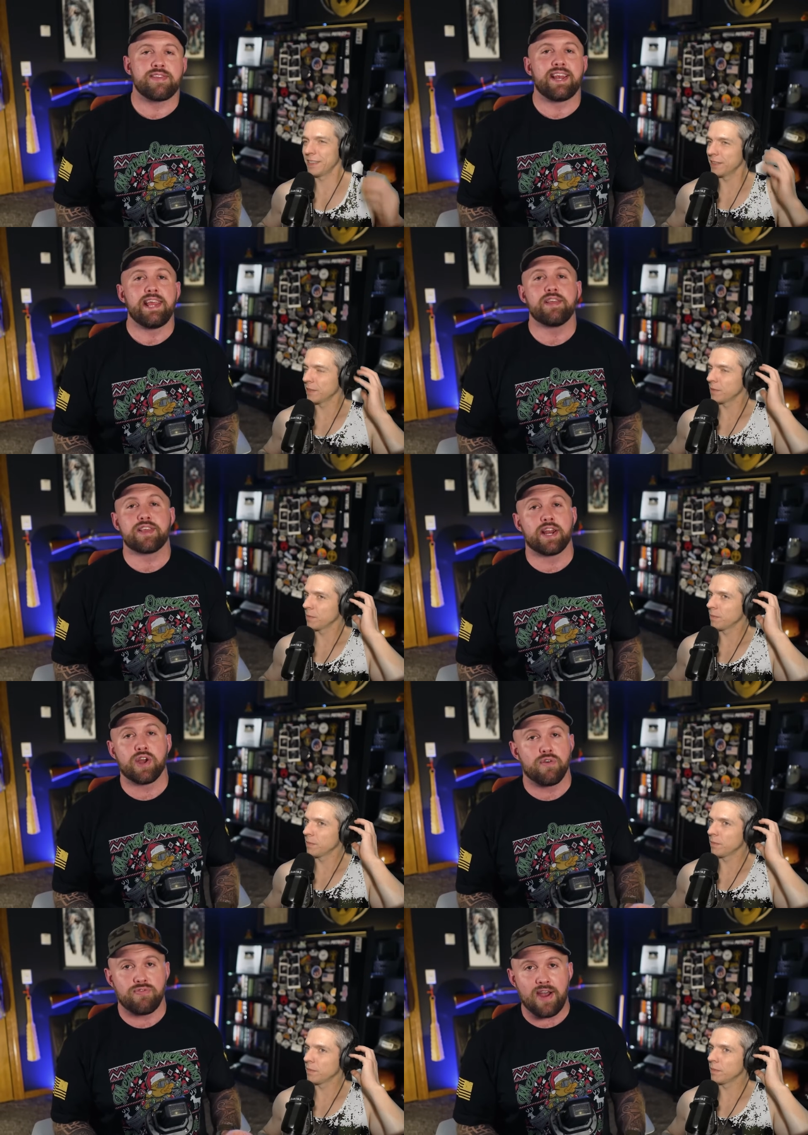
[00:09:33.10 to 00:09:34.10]
Speaker 1: is that he is going
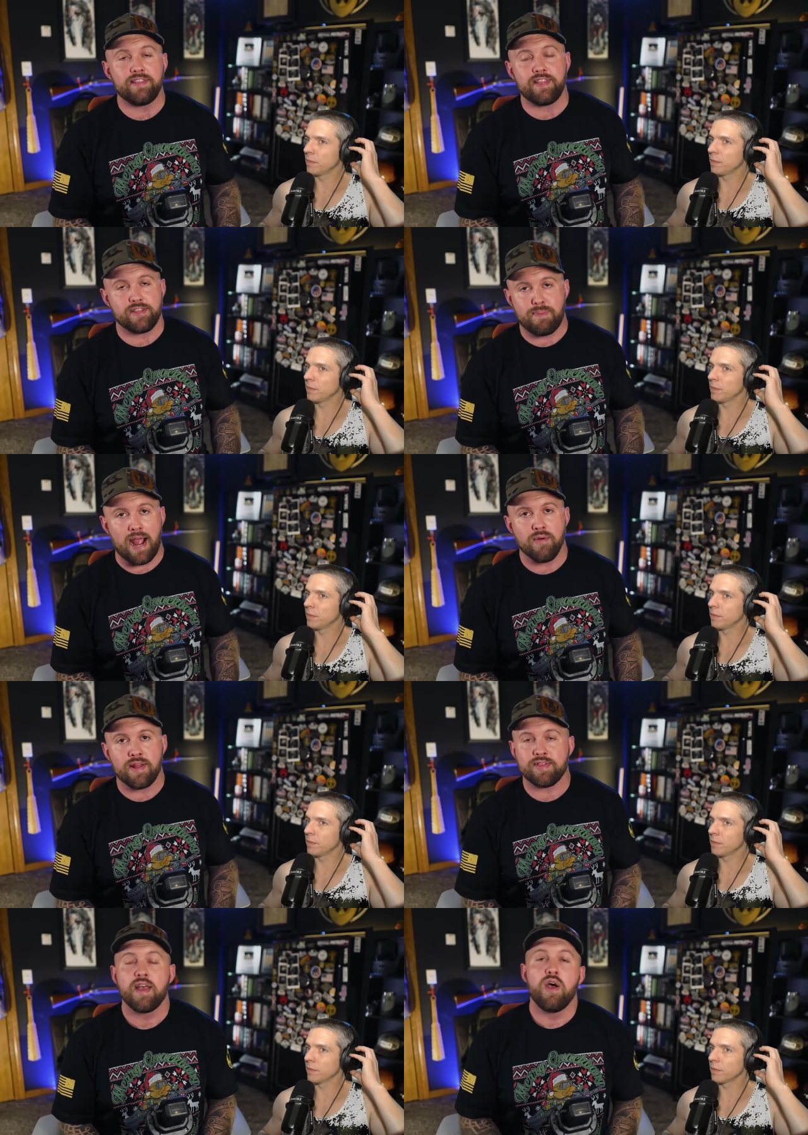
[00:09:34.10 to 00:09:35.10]
to go fight these
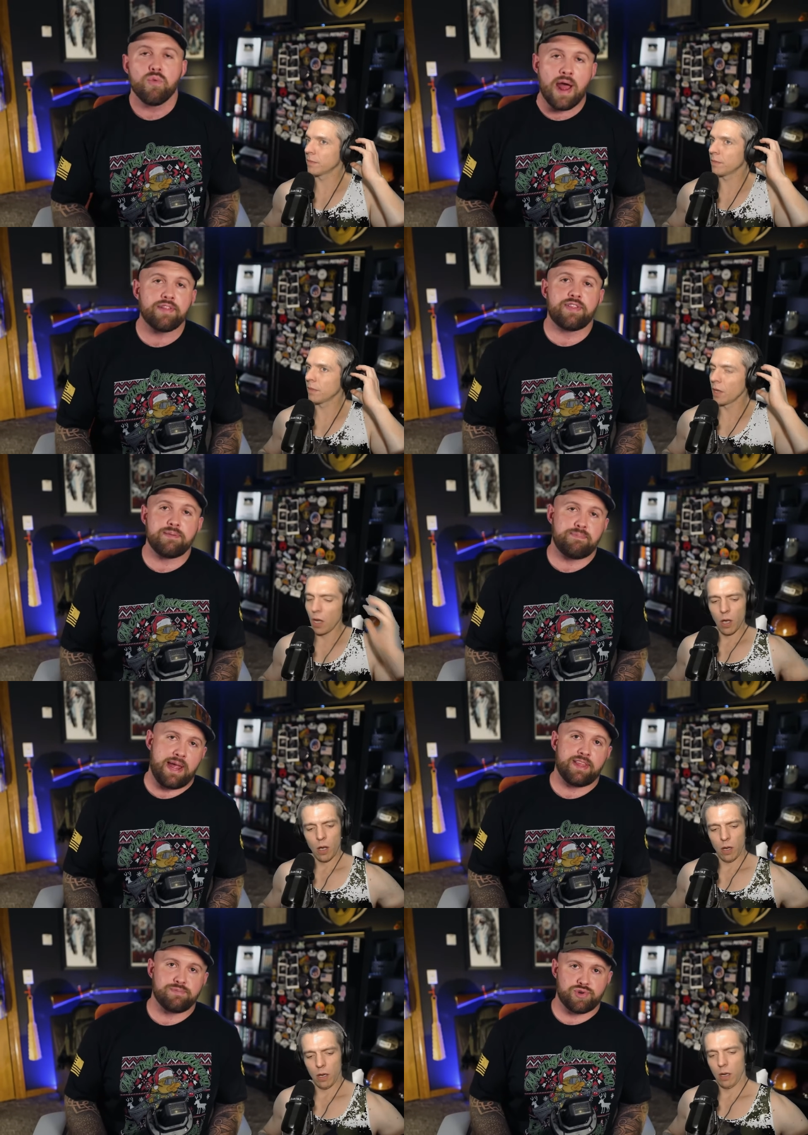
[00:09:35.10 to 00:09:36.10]
pirates rather than
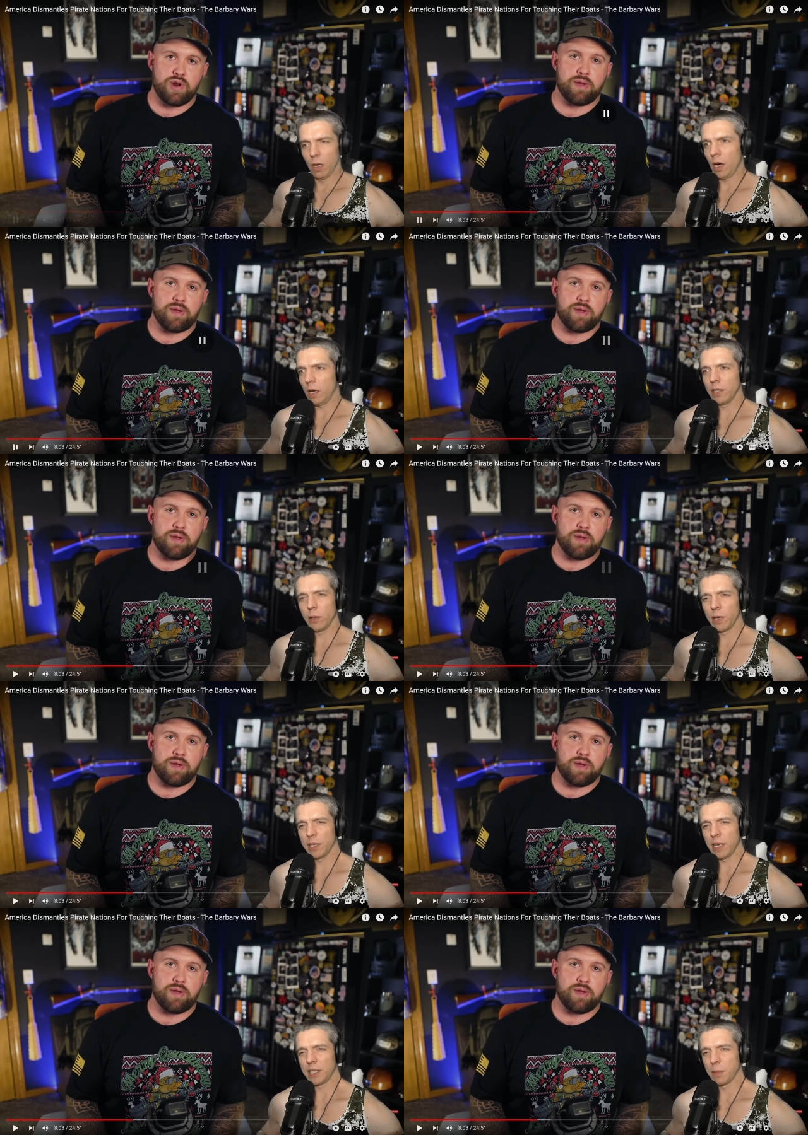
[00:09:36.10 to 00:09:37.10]
pay them tribute. Although
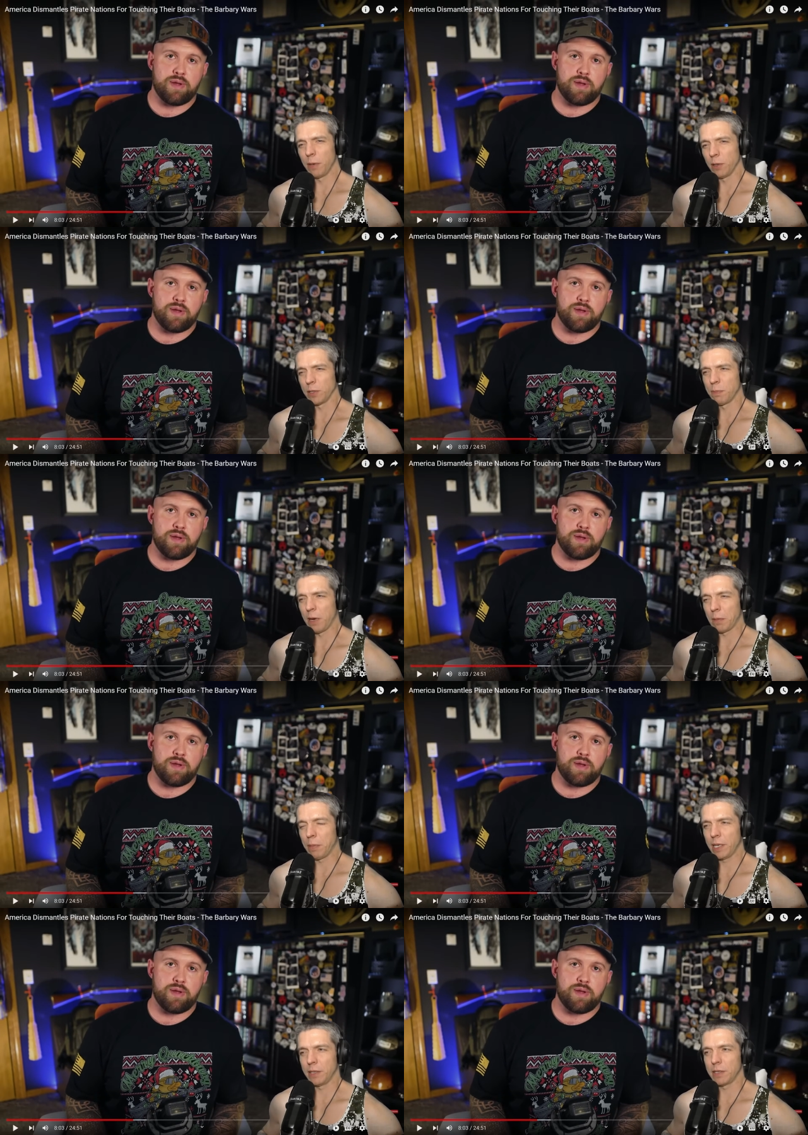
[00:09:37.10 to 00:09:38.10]
Speaker 2: I, I suppose Mike
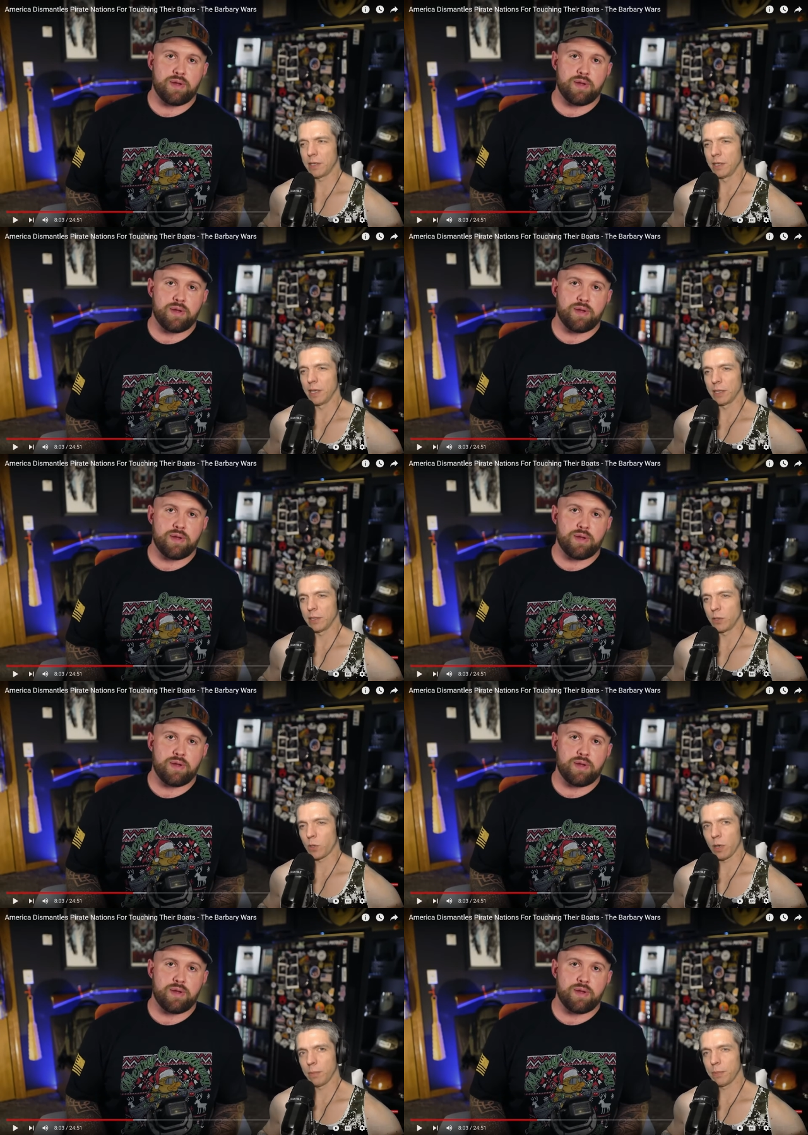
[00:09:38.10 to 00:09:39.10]
Pence did that to
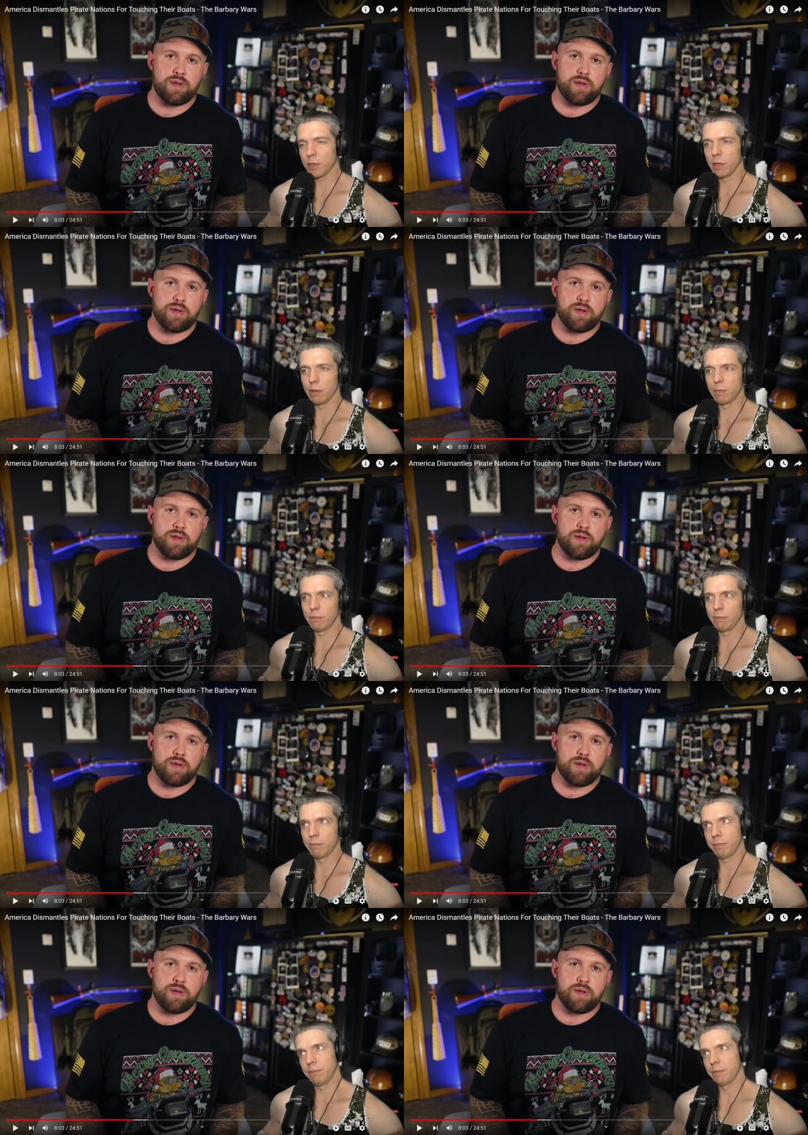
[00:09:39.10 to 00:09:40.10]
Trump, so
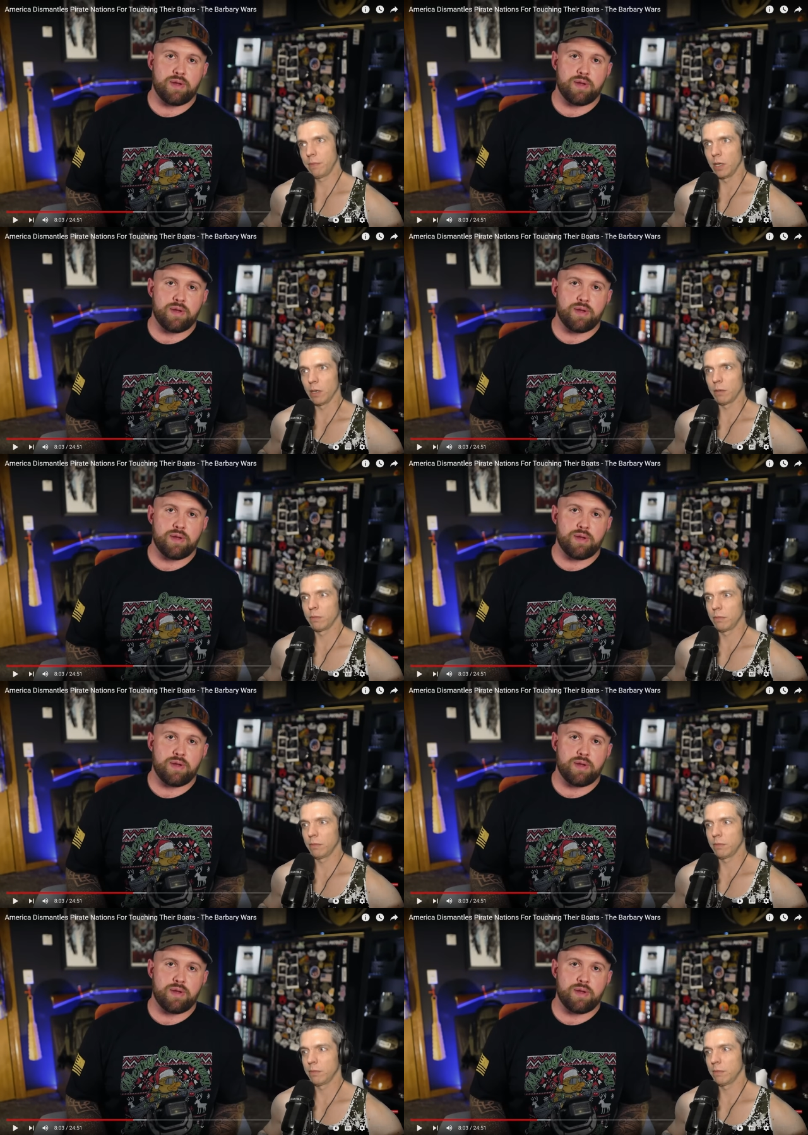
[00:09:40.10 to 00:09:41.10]
you know
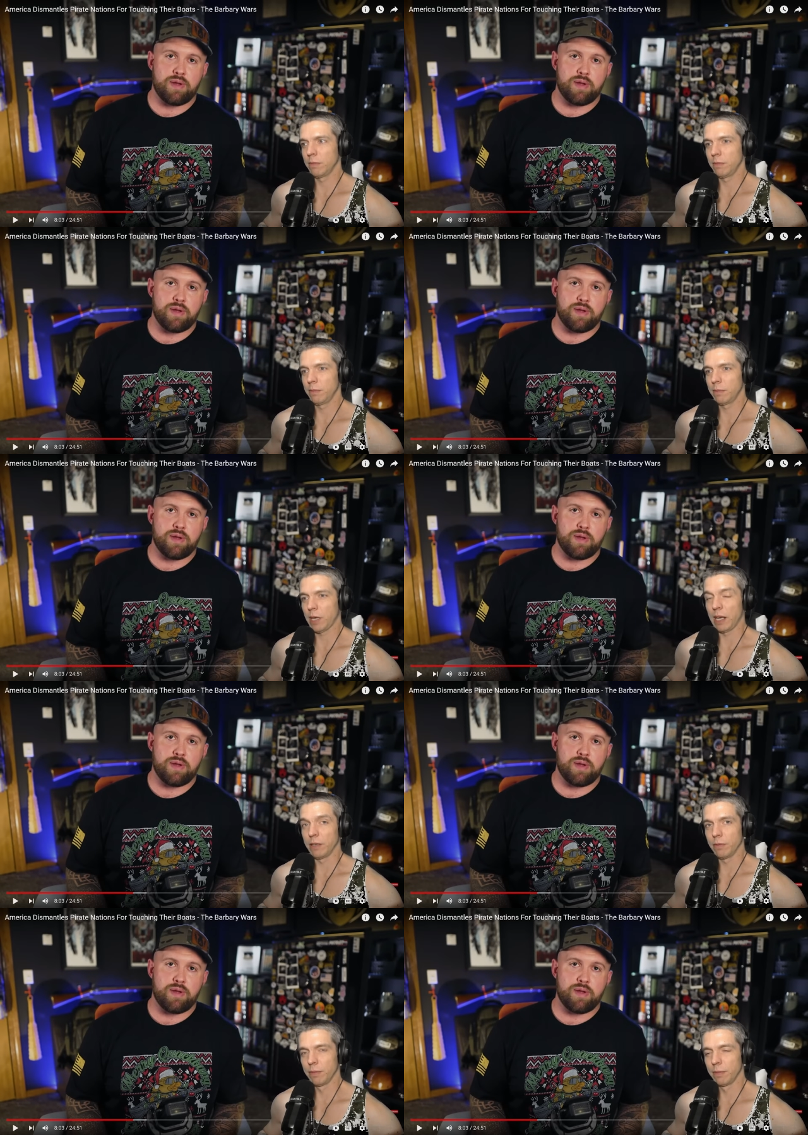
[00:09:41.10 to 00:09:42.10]
kind of.